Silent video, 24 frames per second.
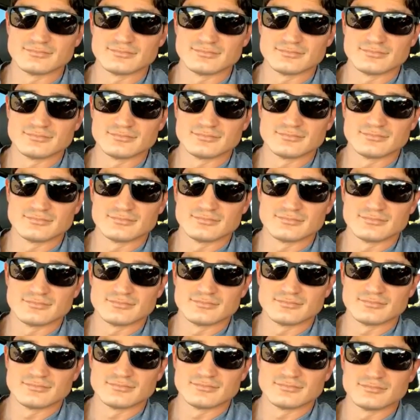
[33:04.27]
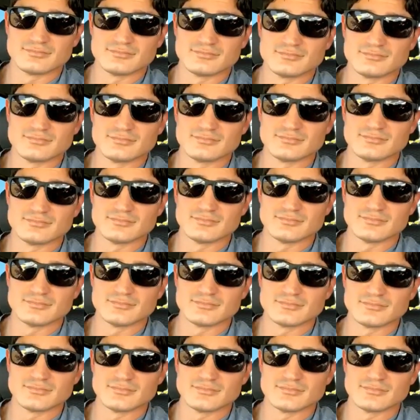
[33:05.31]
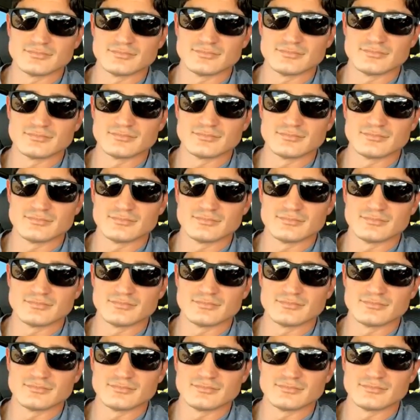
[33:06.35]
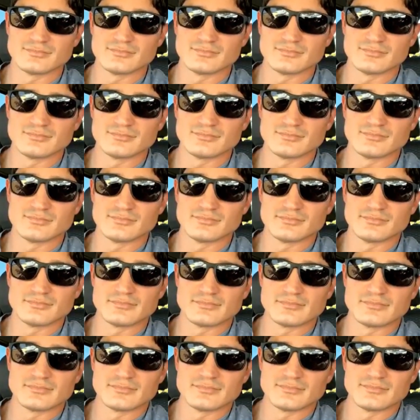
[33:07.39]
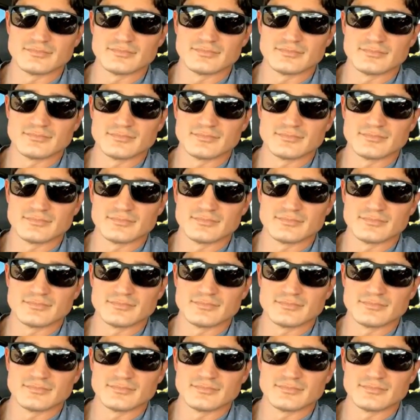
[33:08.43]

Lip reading: [no speech]